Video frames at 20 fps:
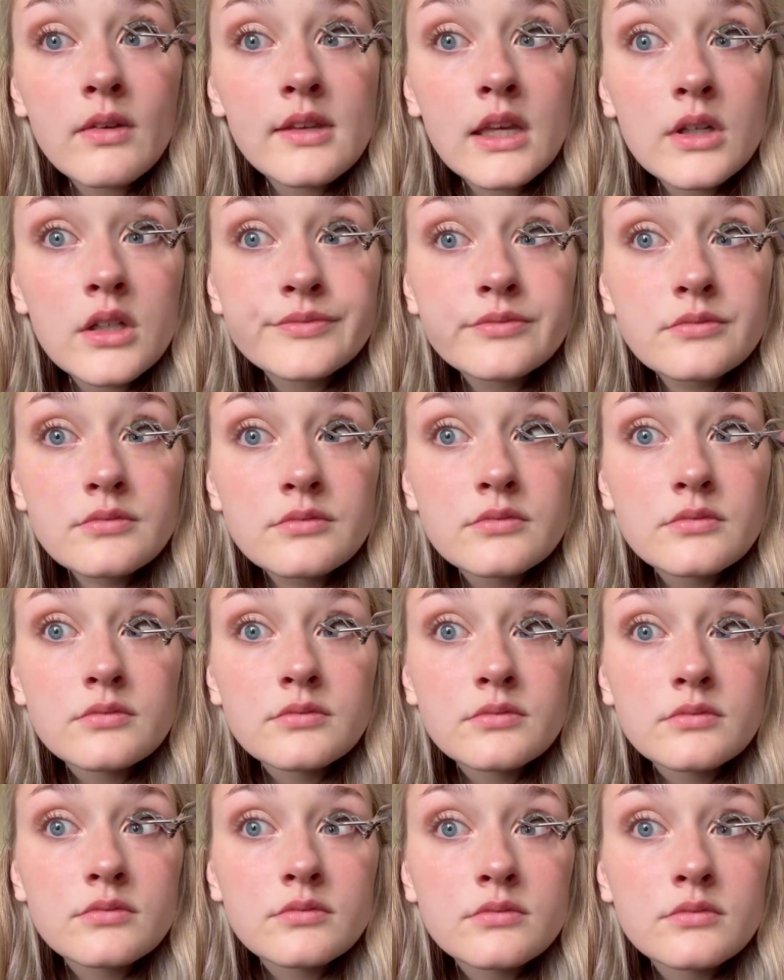something that
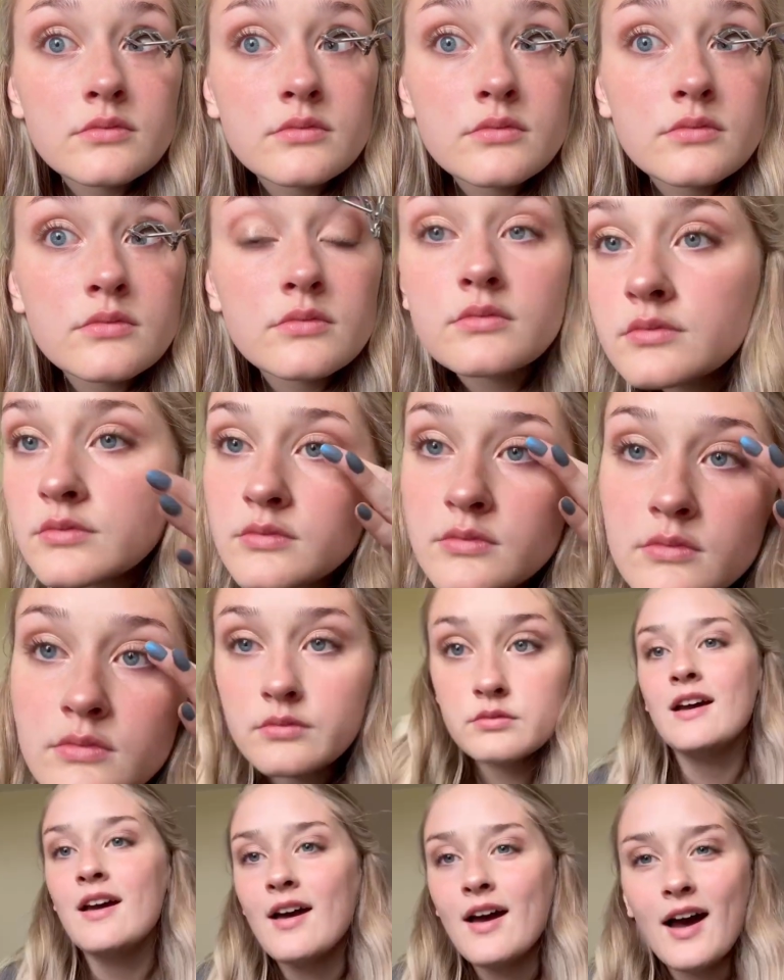will help you out.
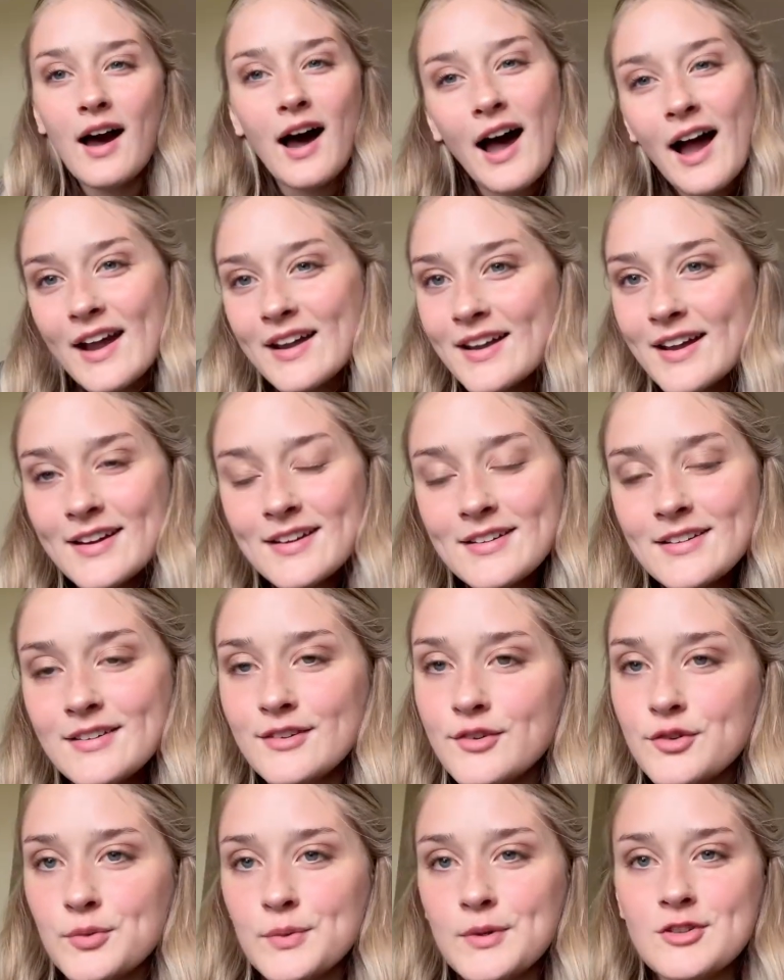I kind
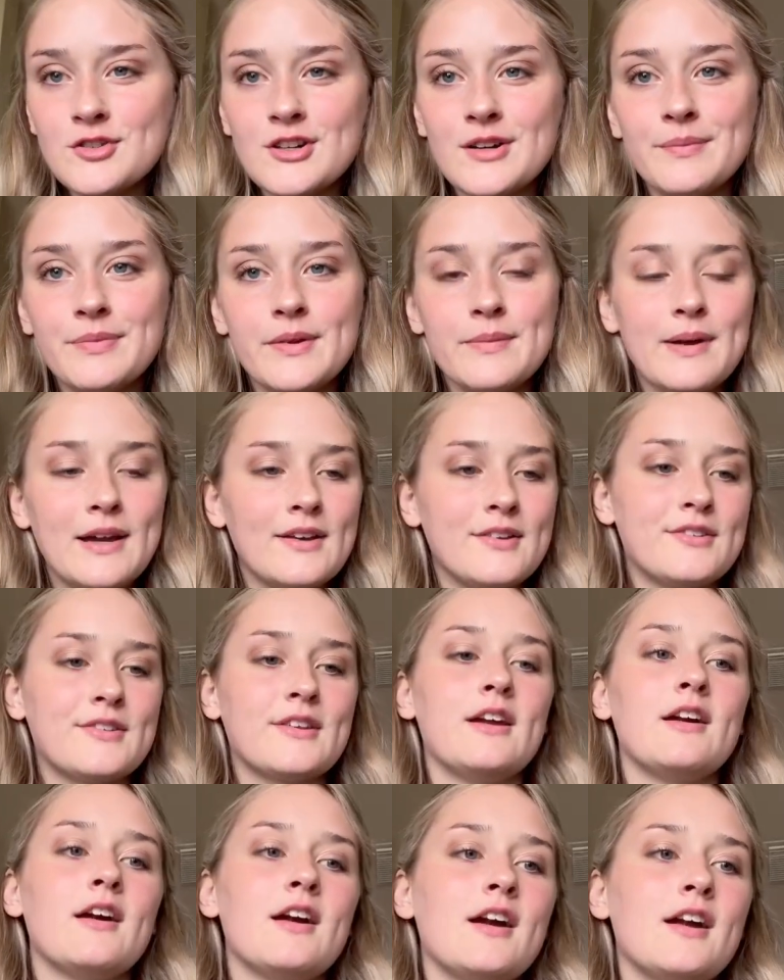of switch up the
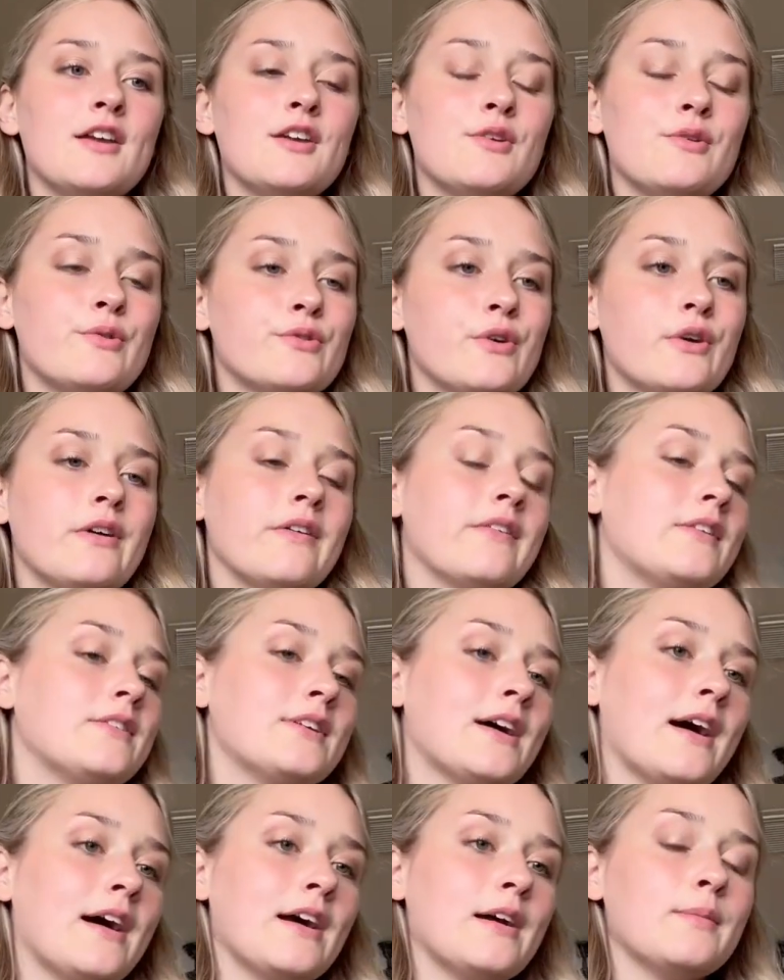mascara I use all the
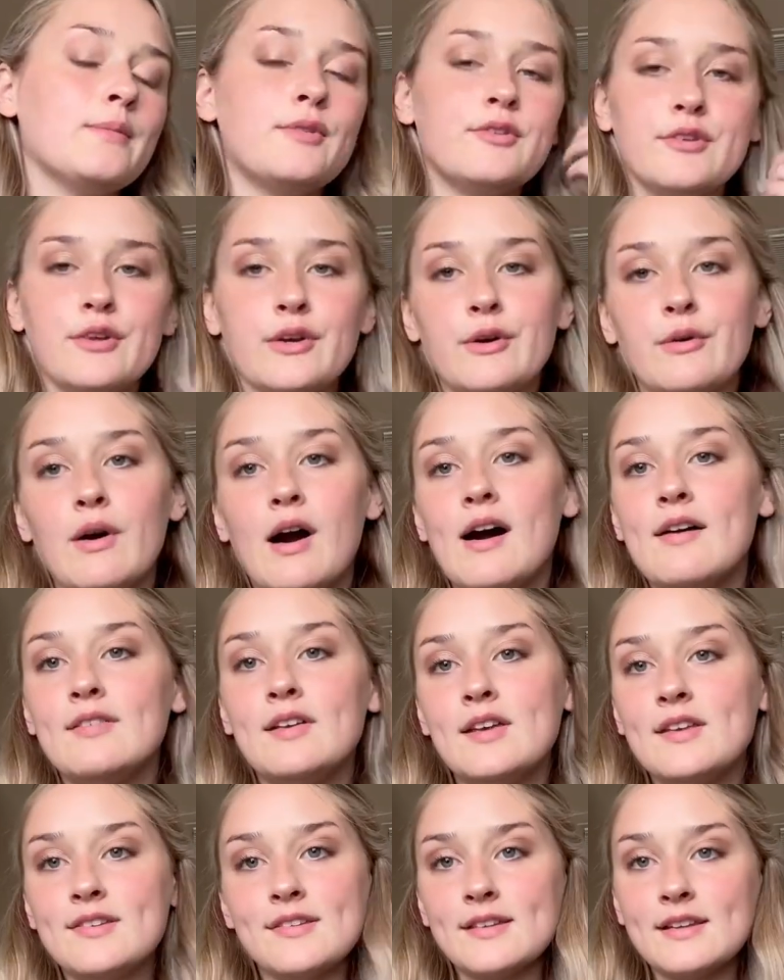time, so
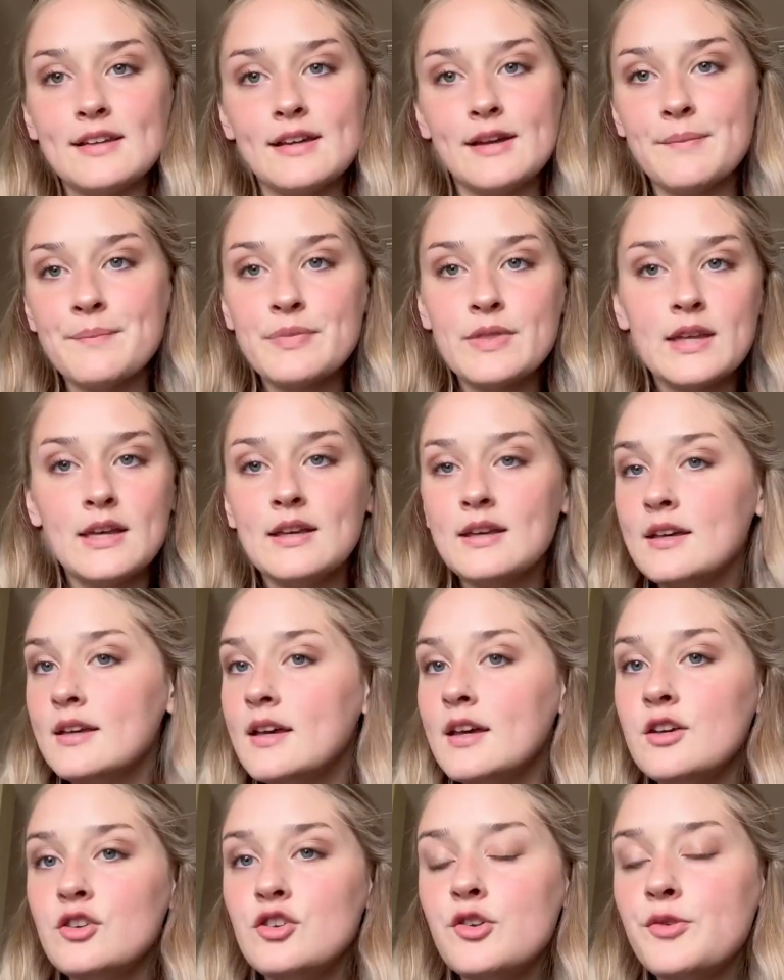obviously
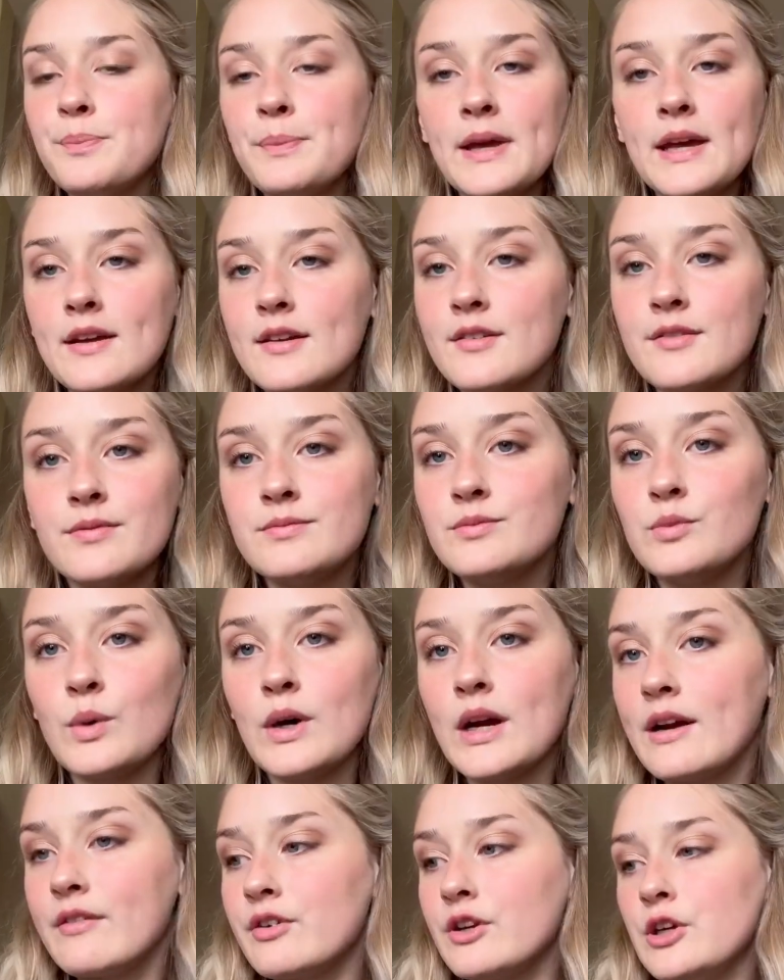just pick
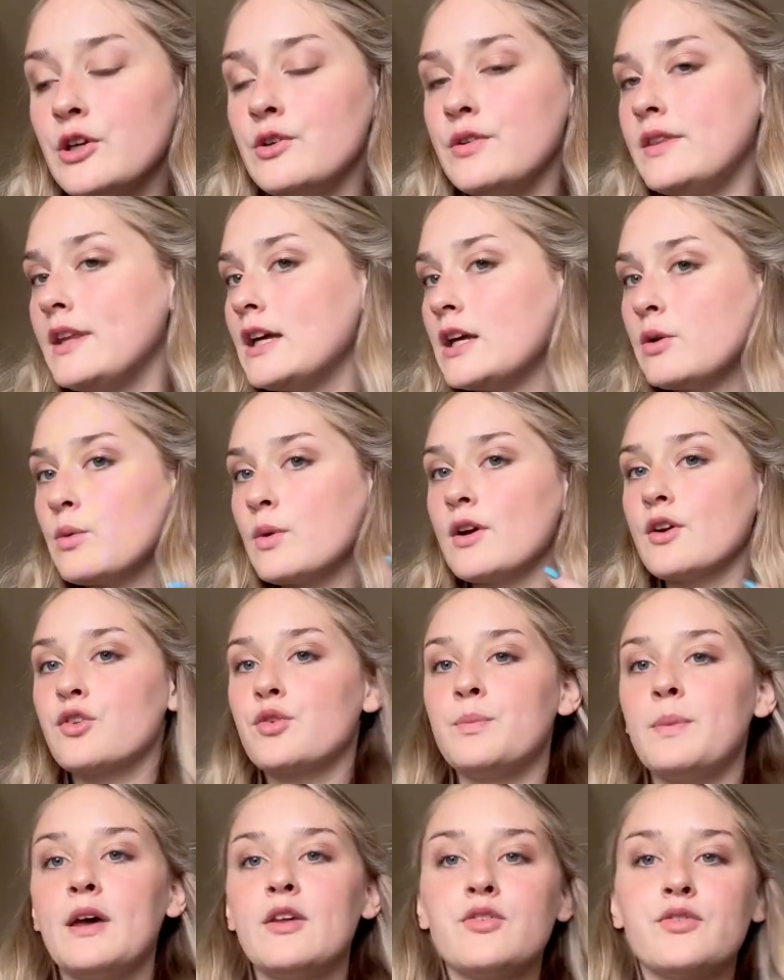whatever you think works
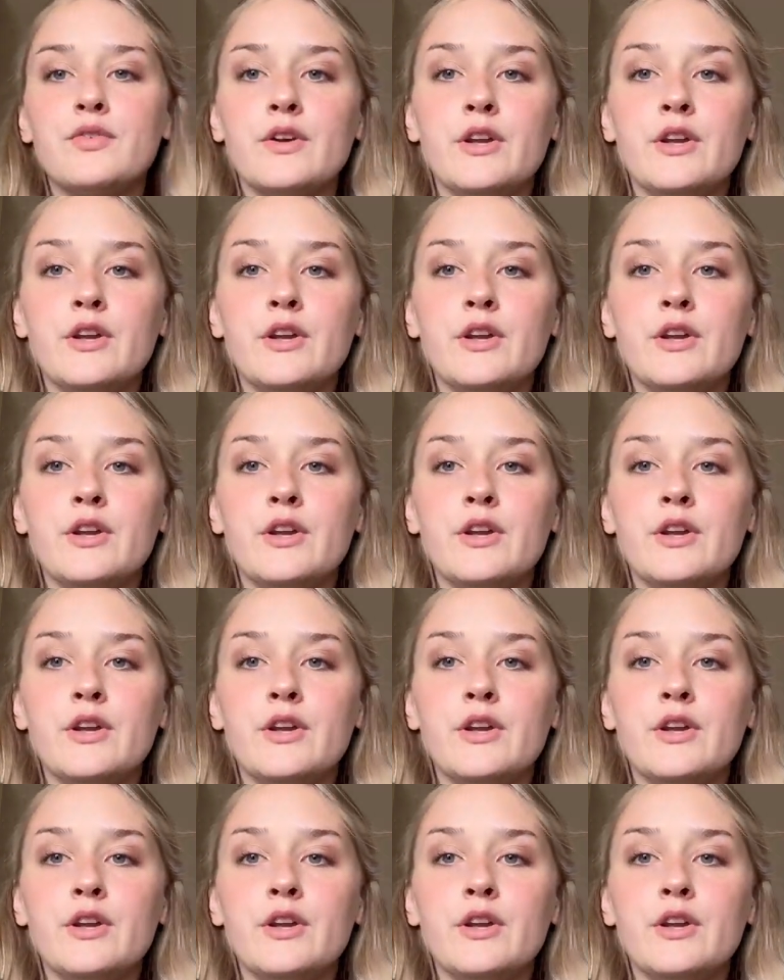best for